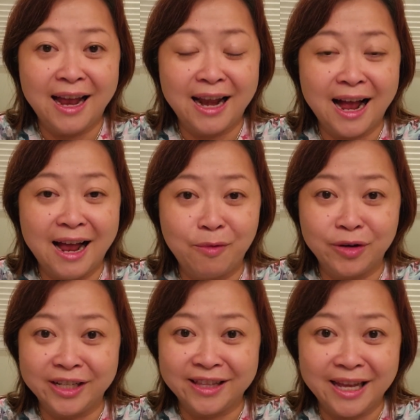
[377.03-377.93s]
And I
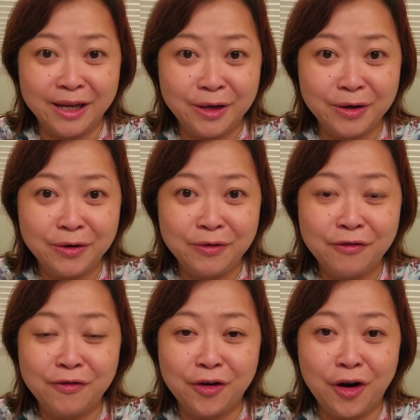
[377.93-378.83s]
want to thank you
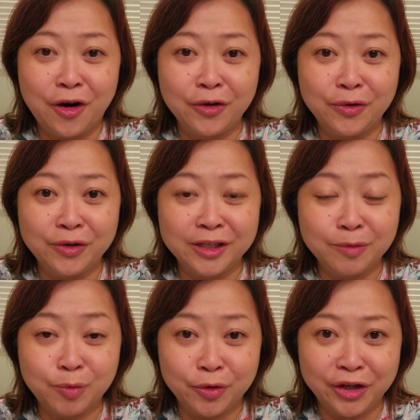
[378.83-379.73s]
for all your
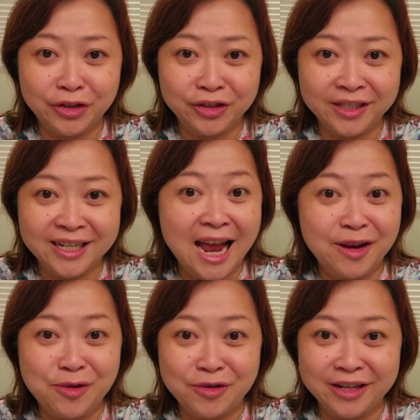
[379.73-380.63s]
inspiration
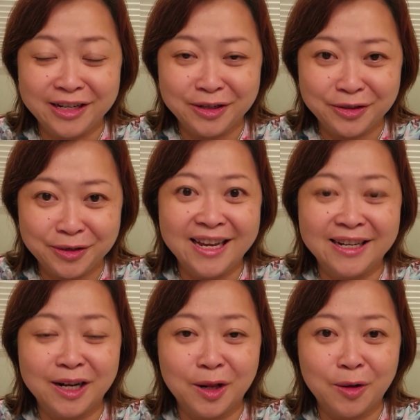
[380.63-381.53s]
and your leadership
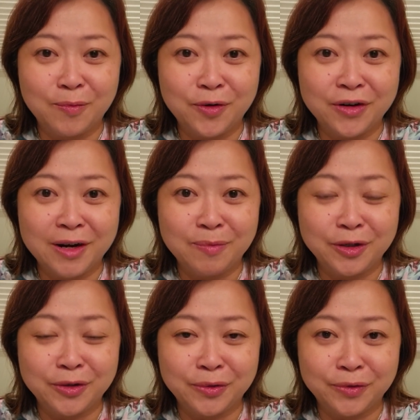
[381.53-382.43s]
in the global
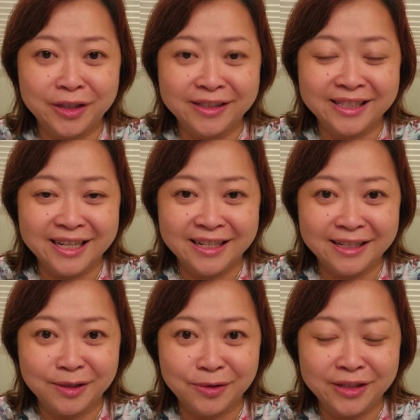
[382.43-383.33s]
commercial real estate
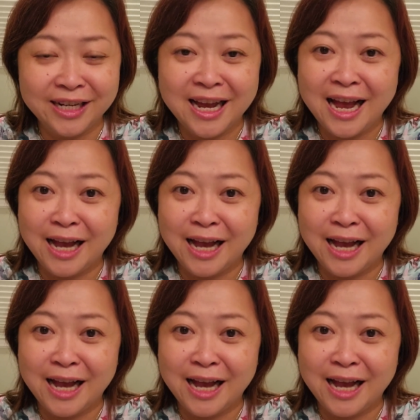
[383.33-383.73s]
industry